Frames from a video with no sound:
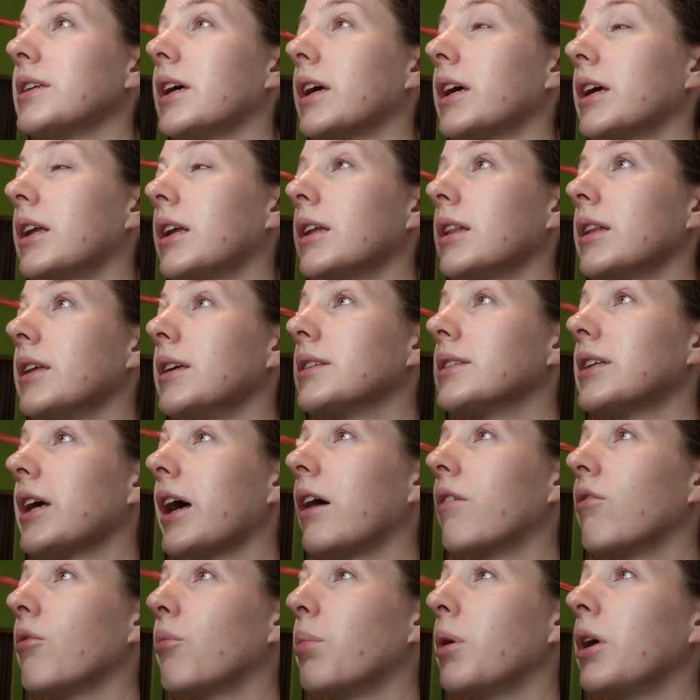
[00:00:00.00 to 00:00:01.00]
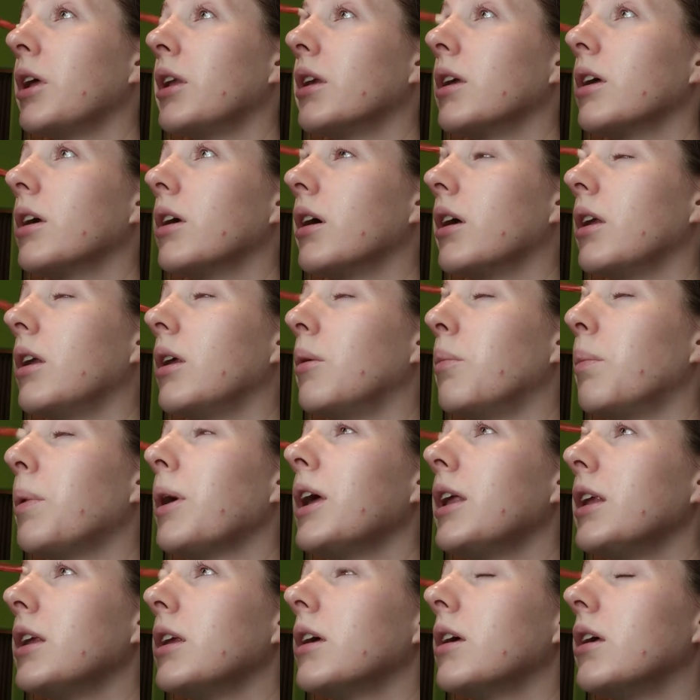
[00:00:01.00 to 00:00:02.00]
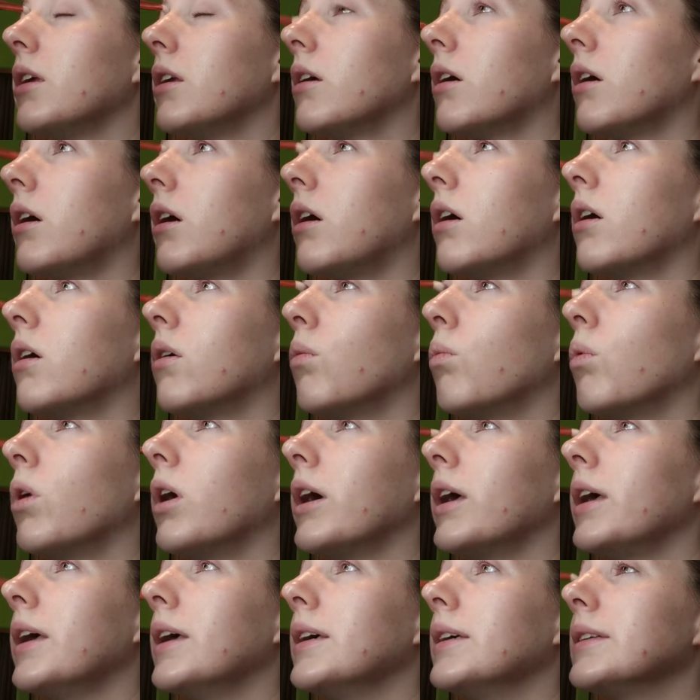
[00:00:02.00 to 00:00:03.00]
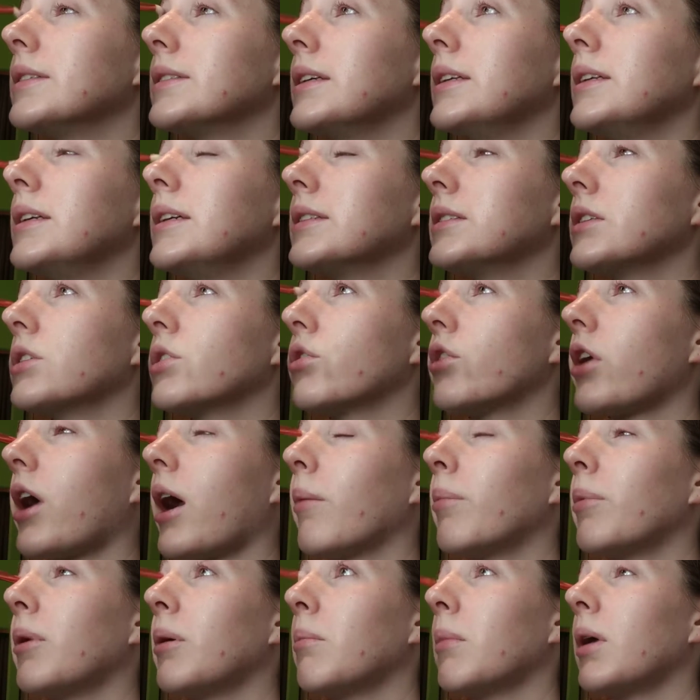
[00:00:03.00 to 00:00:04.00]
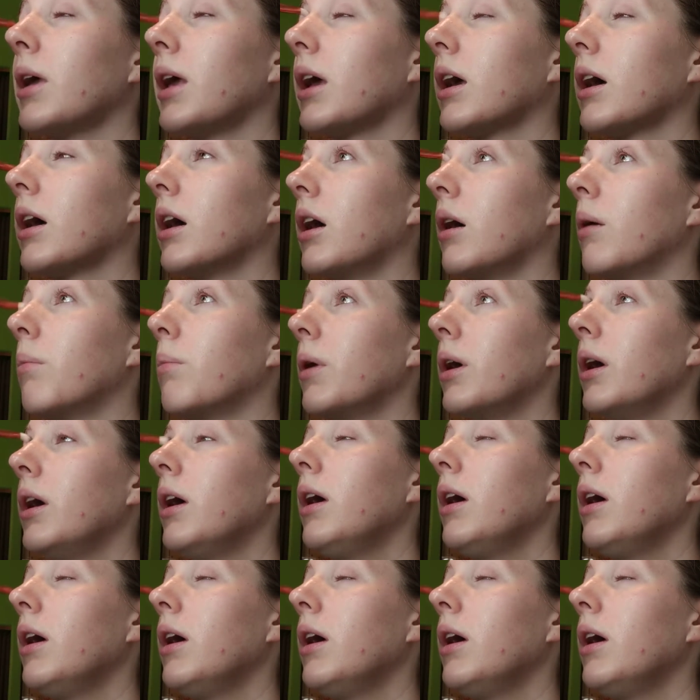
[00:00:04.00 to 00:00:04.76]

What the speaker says: I can at least have an opinion on what is and isn't crappy makeup.